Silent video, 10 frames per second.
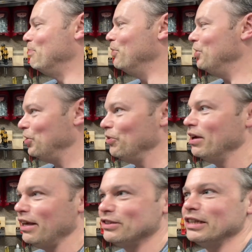but no,
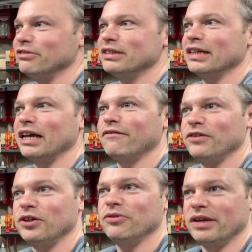seriously, if
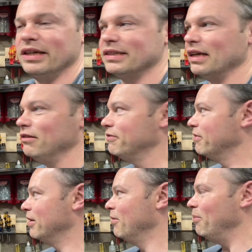you're doing it yourself,
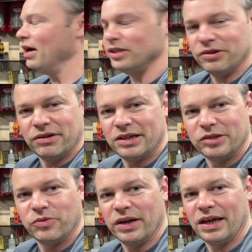by doing it
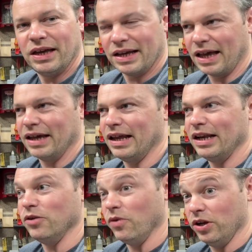this way,
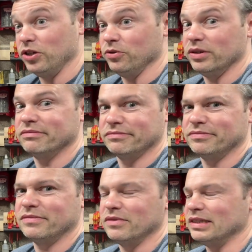and you want to do it
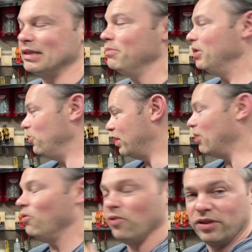simpler
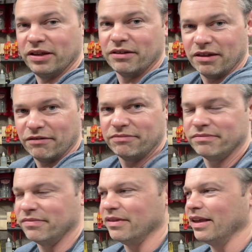without all the
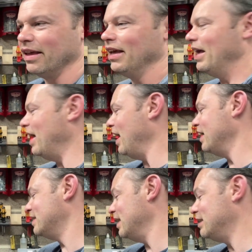
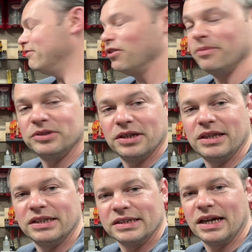excessive gubbins on
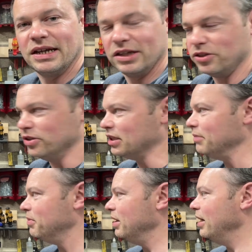the inside, it does
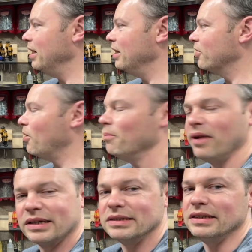keep the
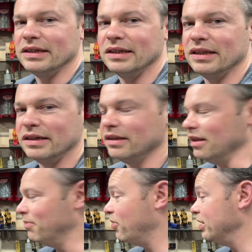complexity and
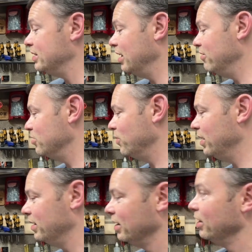the price down as
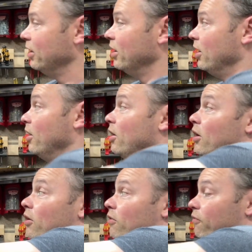well.
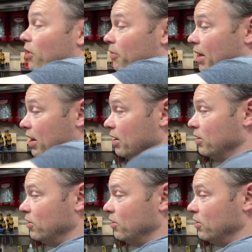From there,